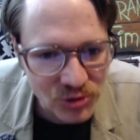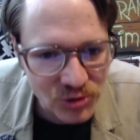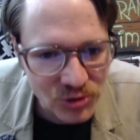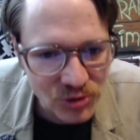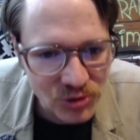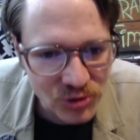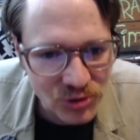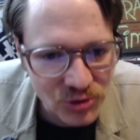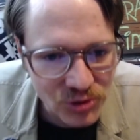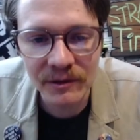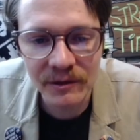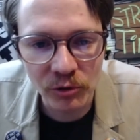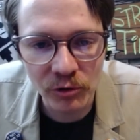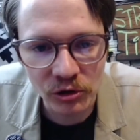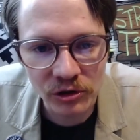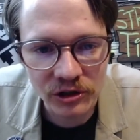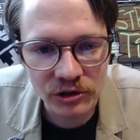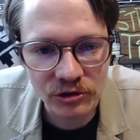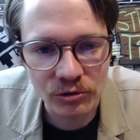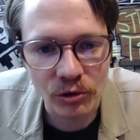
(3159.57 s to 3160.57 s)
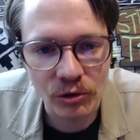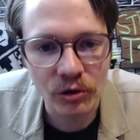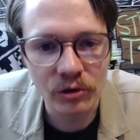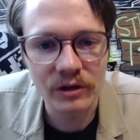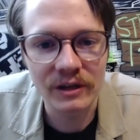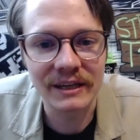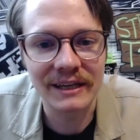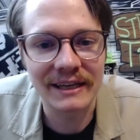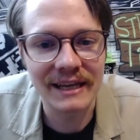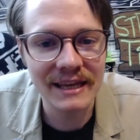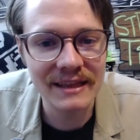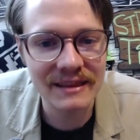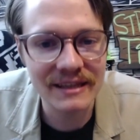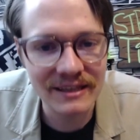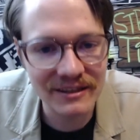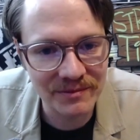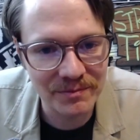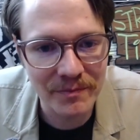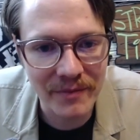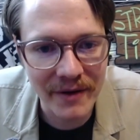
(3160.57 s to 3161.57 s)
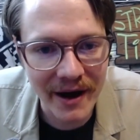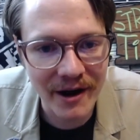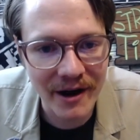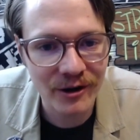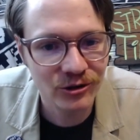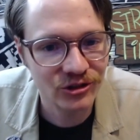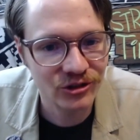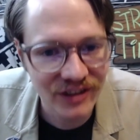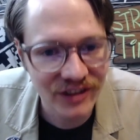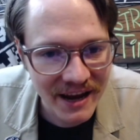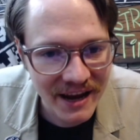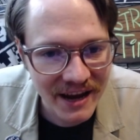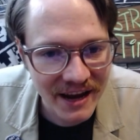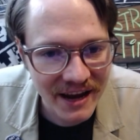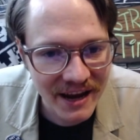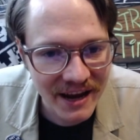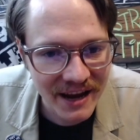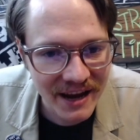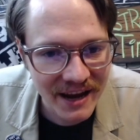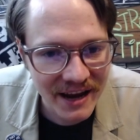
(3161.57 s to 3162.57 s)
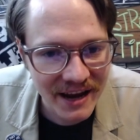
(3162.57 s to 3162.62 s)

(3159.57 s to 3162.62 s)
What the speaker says: and animal control could get this bear safely,